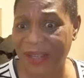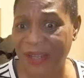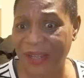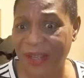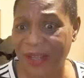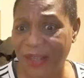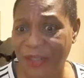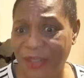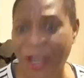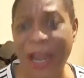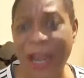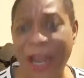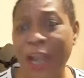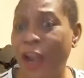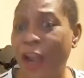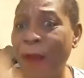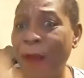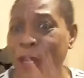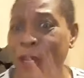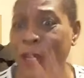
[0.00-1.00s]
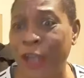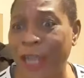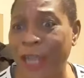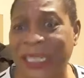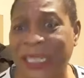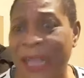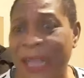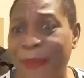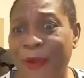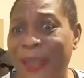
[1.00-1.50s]
So let nobody not
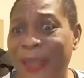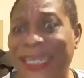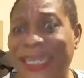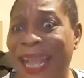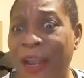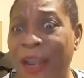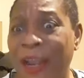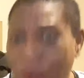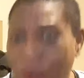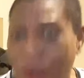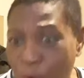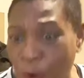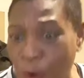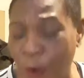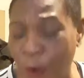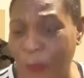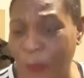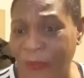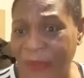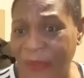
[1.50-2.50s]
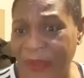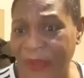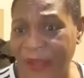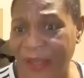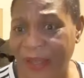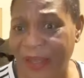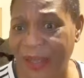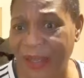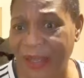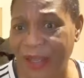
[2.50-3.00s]
tell me what I don't know.
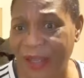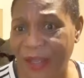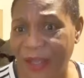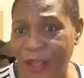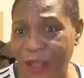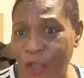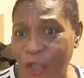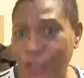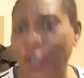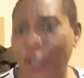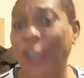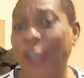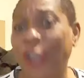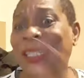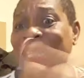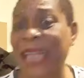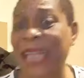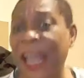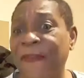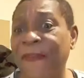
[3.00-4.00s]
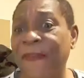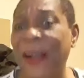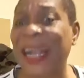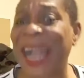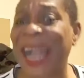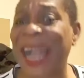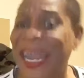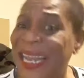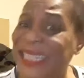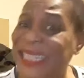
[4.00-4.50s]
So today, if I
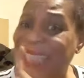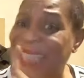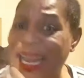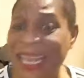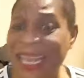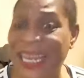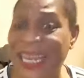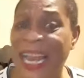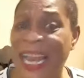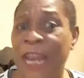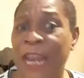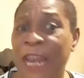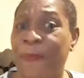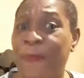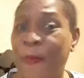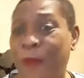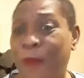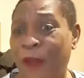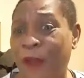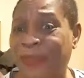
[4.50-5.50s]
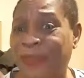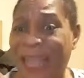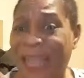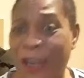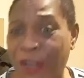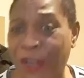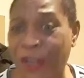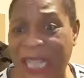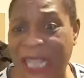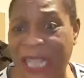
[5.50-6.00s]
can't tell either the people of
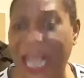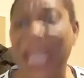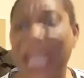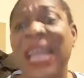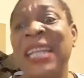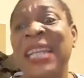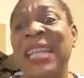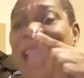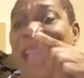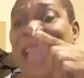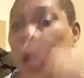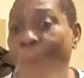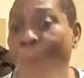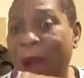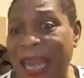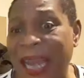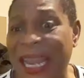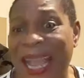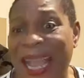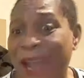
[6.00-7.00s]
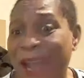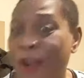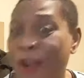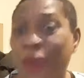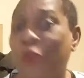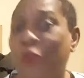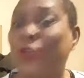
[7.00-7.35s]
Salon say, they one they are not good,